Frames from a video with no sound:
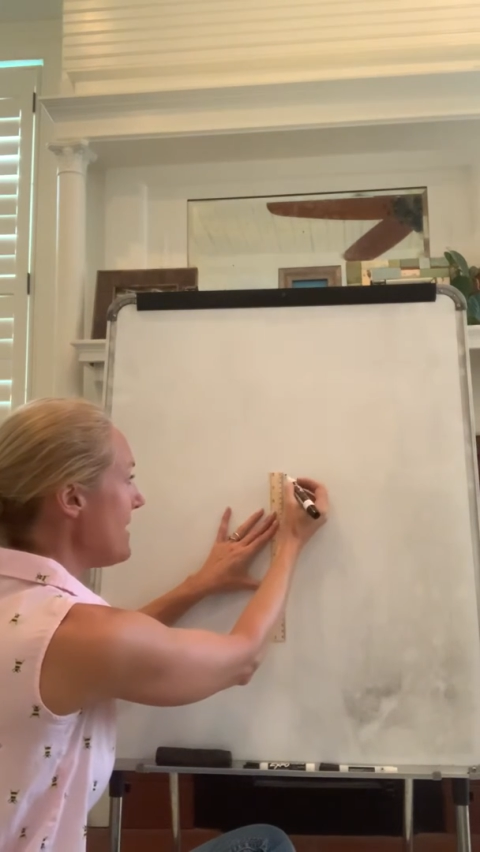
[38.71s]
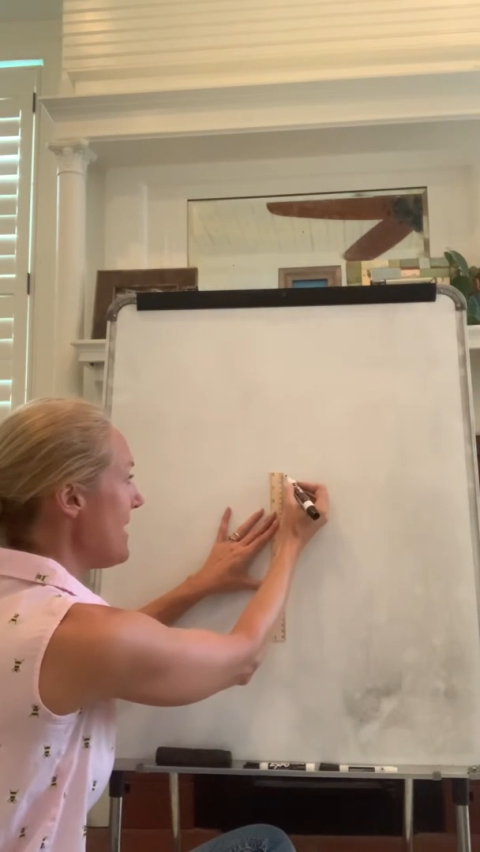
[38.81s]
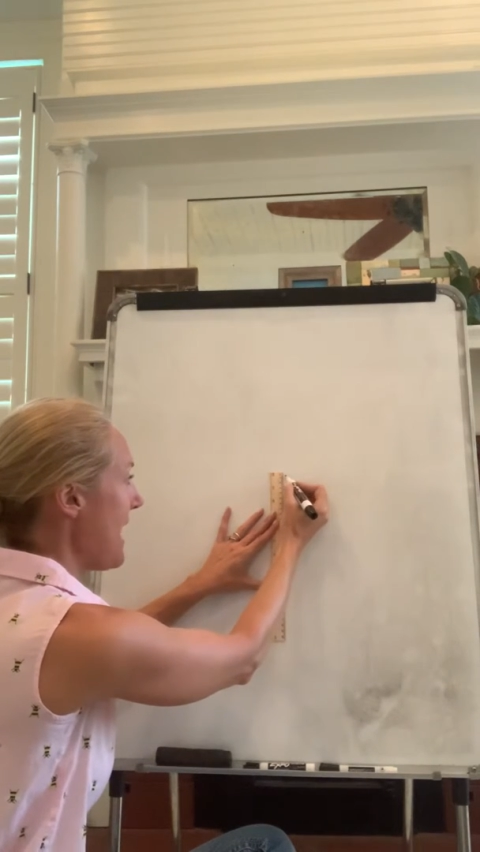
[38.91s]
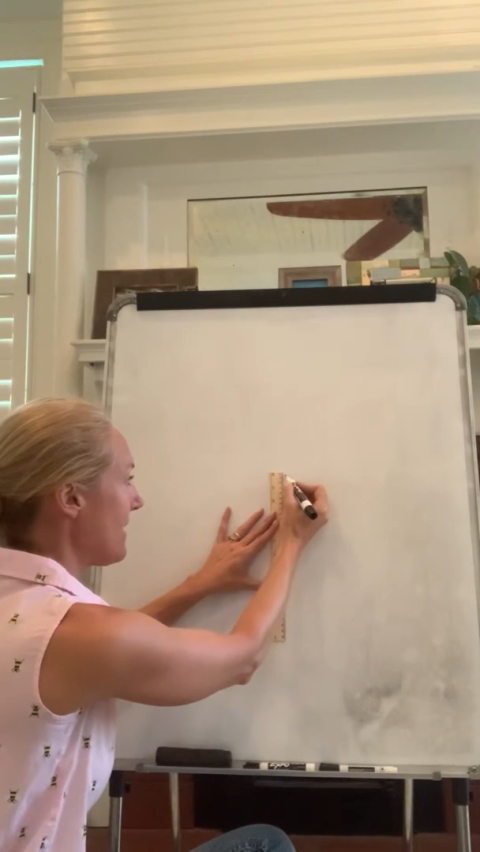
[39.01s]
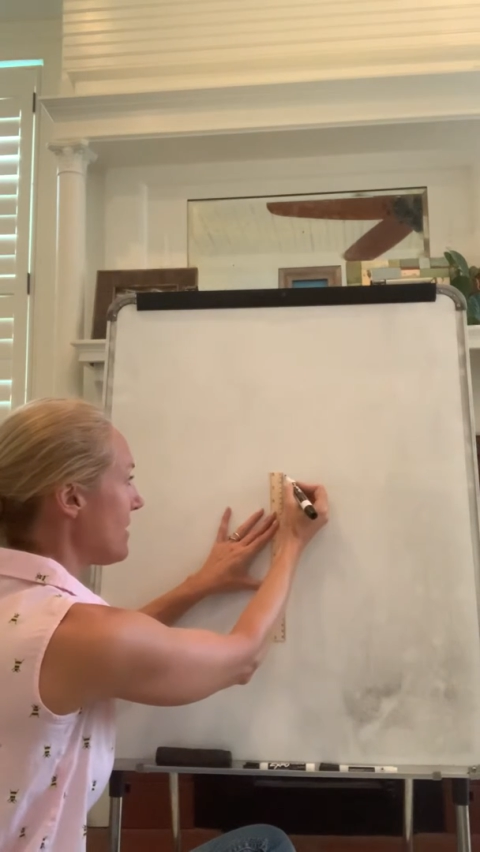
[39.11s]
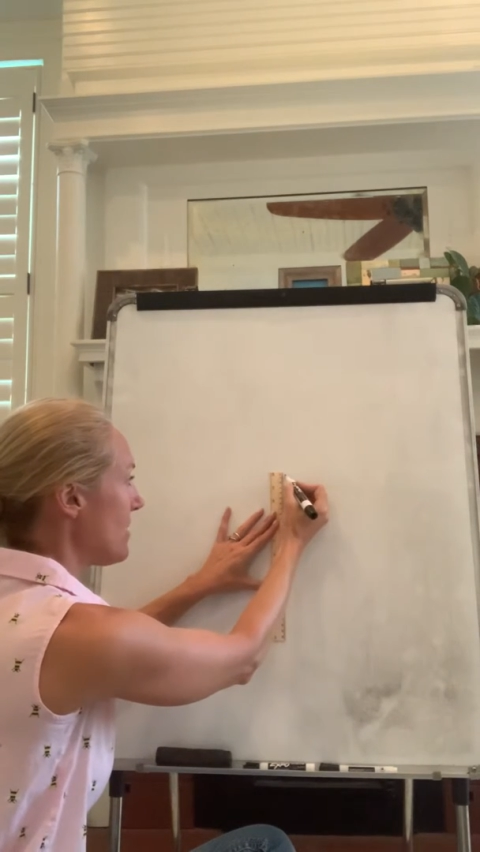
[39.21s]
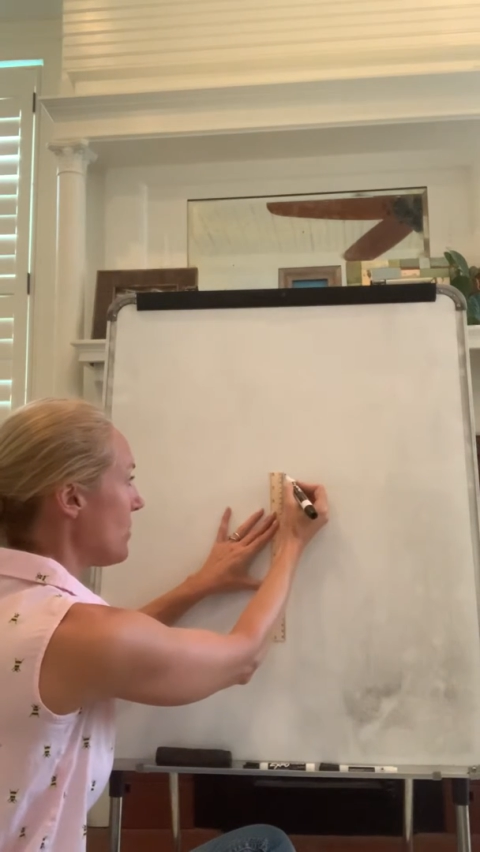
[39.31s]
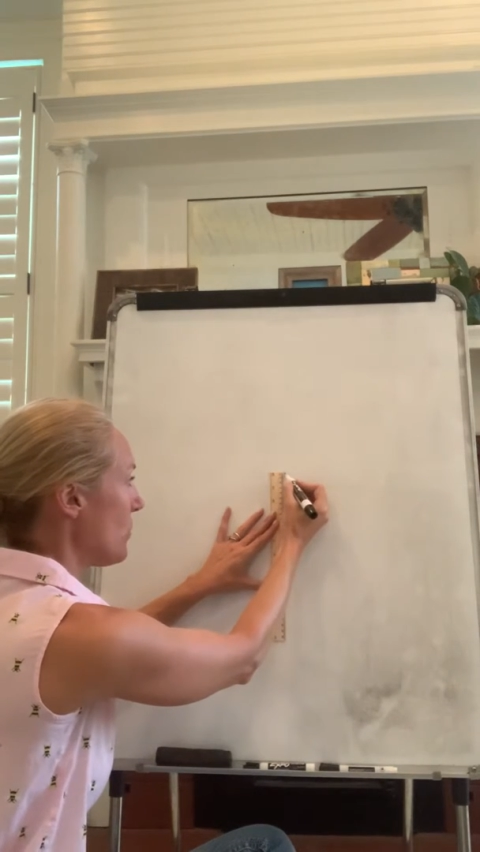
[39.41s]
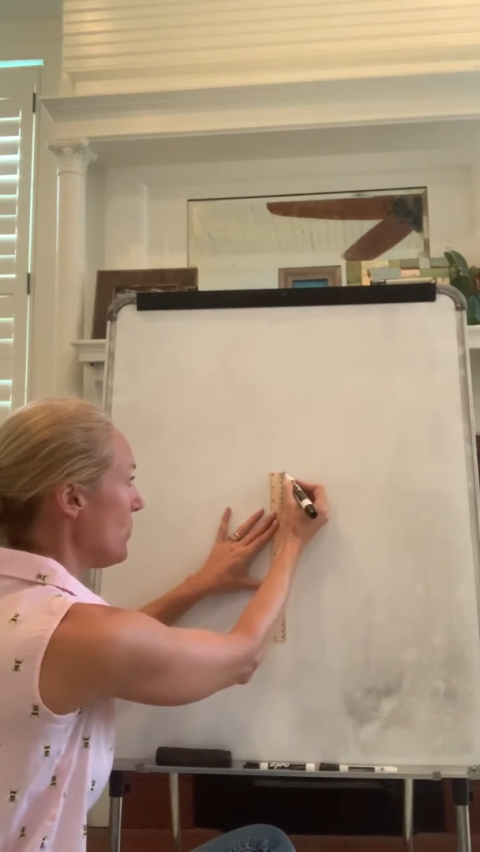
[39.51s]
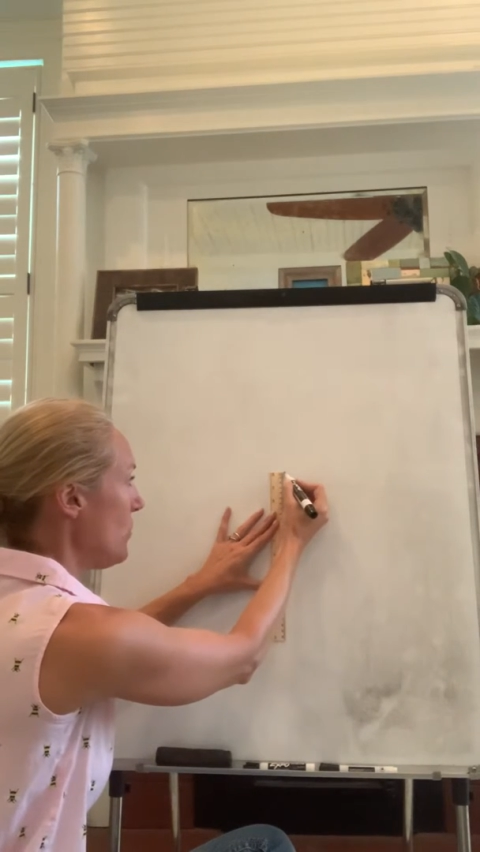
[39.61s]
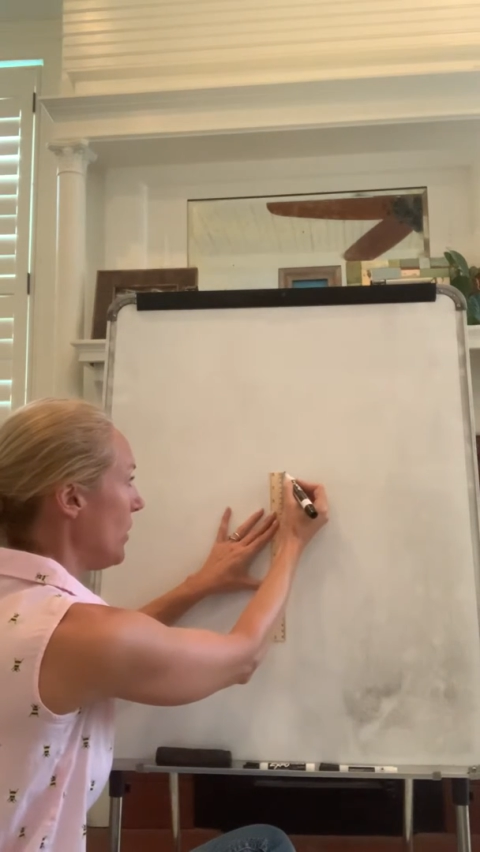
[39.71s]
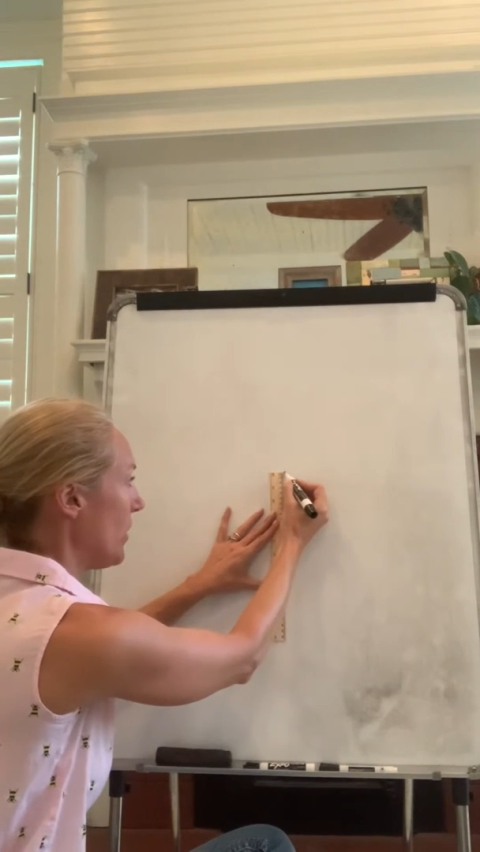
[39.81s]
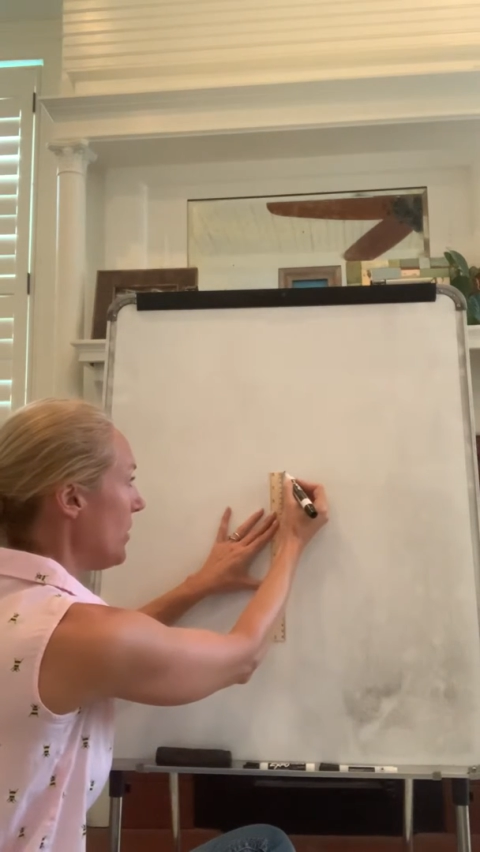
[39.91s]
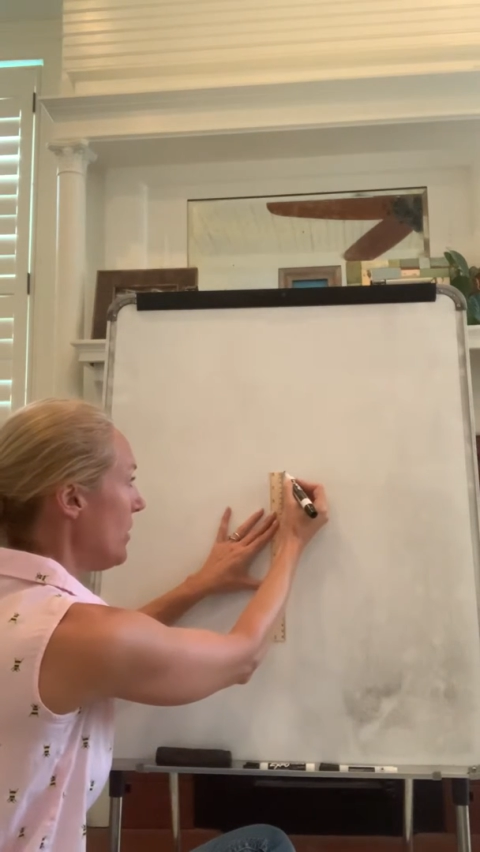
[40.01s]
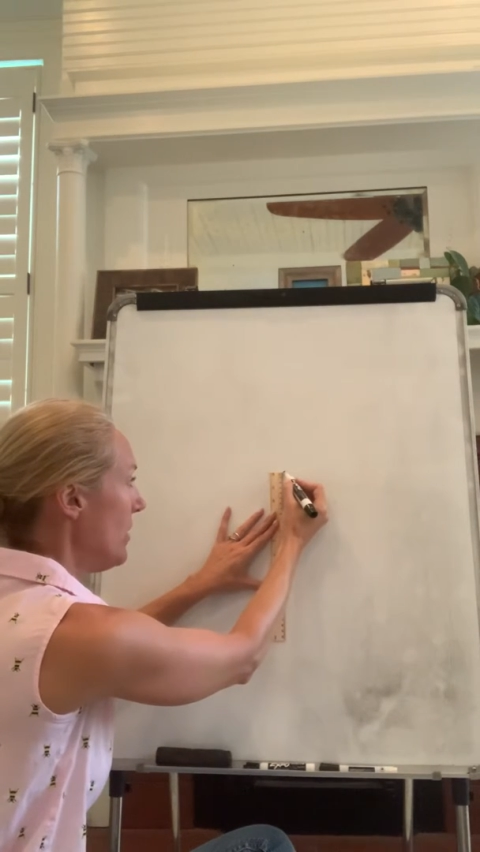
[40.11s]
next to the ruler,